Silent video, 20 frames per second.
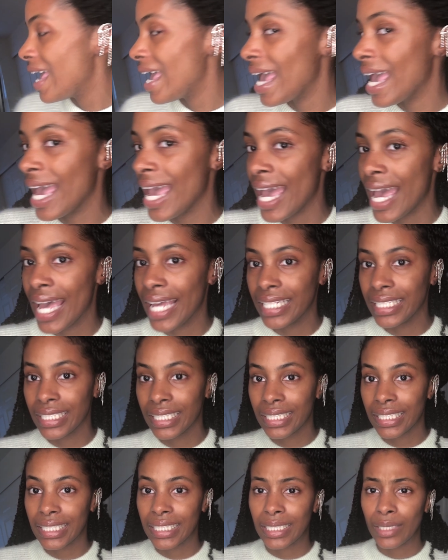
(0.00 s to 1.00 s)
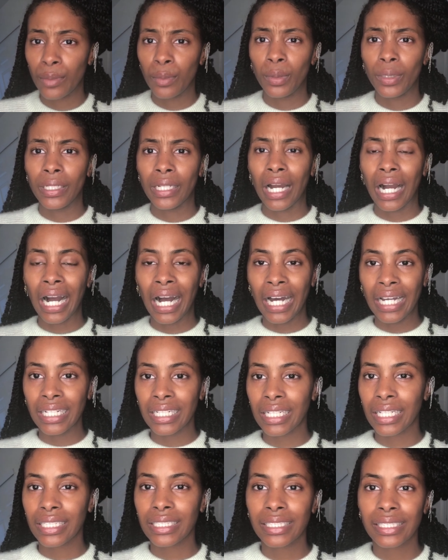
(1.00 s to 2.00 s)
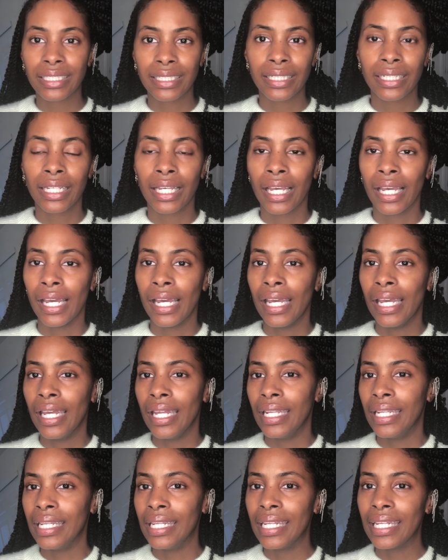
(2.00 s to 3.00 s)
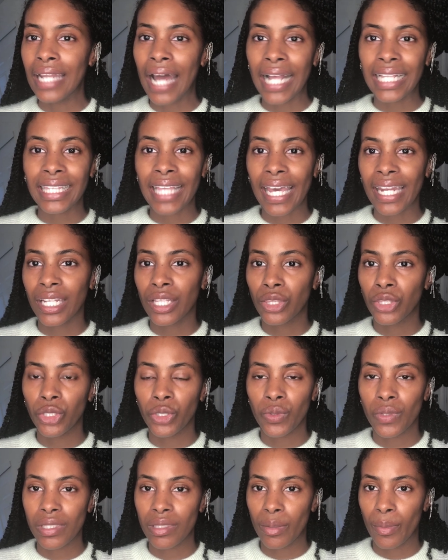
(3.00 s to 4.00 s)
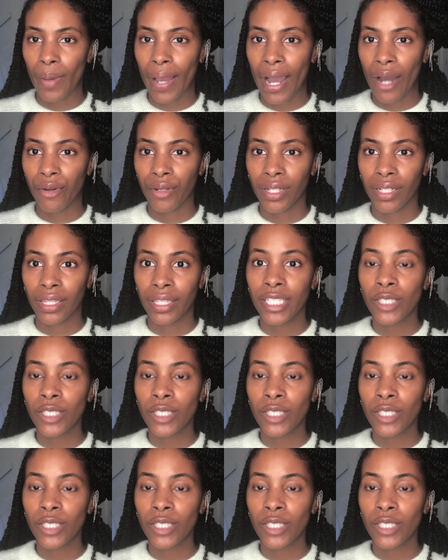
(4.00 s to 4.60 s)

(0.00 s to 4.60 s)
And to be honest, not that enthused about it.